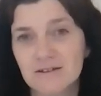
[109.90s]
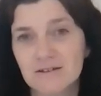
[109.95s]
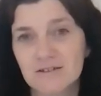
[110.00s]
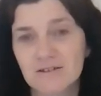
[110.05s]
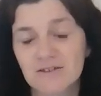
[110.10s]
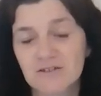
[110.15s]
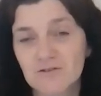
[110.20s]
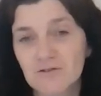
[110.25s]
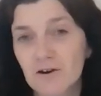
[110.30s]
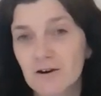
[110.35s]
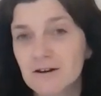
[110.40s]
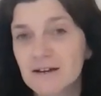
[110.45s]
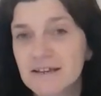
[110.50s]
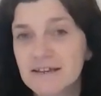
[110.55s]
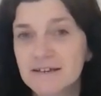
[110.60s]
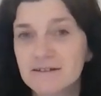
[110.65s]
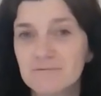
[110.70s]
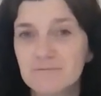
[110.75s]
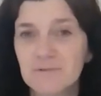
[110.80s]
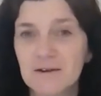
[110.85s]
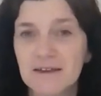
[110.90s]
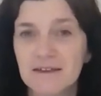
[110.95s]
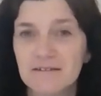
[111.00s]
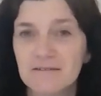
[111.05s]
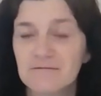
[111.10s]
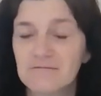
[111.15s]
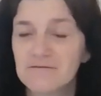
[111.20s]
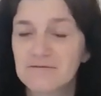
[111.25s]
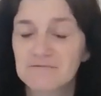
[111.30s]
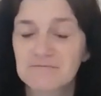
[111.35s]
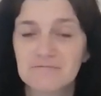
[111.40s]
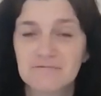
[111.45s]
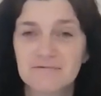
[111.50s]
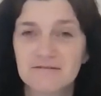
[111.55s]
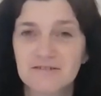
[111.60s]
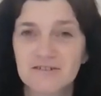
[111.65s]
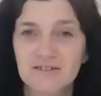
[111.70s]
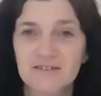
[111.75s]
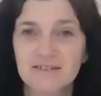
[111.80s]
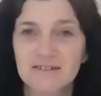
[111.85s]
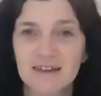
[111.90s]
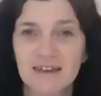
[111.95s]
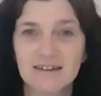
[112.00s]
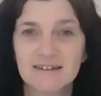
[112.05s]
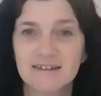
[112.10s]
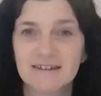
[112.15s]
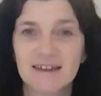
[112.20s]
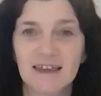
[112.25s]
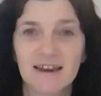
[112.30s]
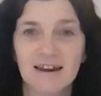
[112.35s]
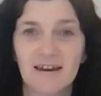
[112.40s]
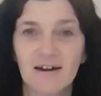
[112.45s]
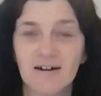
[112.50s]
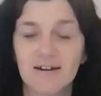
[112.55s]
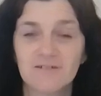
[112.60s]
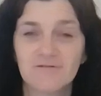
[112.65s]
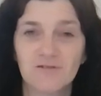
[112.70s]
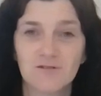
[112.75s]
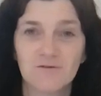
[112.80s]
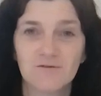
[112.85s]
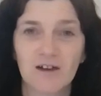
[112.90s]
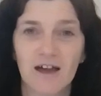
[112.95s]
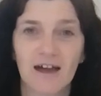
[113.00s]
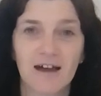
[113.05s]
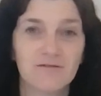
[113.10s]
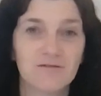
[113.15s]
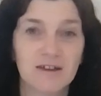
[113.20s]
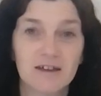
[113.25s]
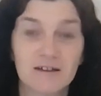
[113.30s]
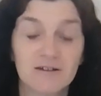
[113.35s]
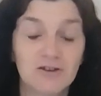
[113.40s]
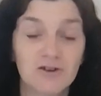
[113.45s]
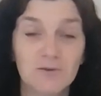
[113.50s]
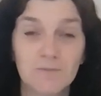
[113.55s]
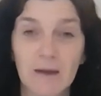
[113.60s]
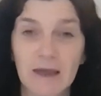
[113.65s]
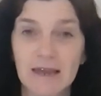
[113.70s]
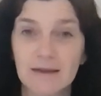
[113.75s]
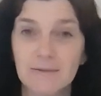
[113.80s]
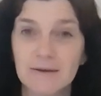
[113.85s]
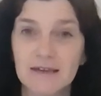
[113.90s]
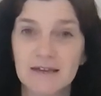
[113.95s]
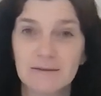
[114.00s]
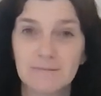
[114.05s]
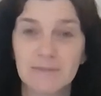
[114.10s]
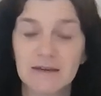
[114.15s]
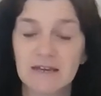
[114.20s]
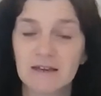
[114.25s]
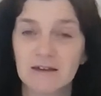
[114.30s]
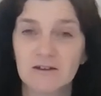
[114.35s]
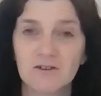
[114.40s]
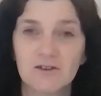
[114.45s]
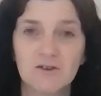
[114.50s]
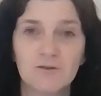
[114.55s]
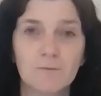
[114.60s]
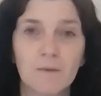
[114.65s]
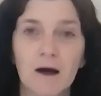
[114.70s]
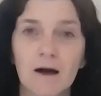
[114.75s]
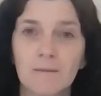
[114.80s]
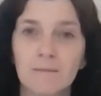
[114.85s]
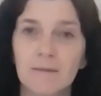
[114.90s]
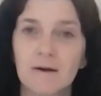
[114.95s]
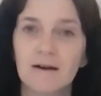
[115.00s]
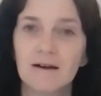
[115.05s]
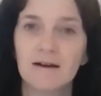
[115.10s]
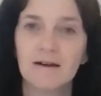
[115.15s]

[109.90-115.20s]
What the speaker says: struggling with just day-to-day life of having a new baby and being a new mum.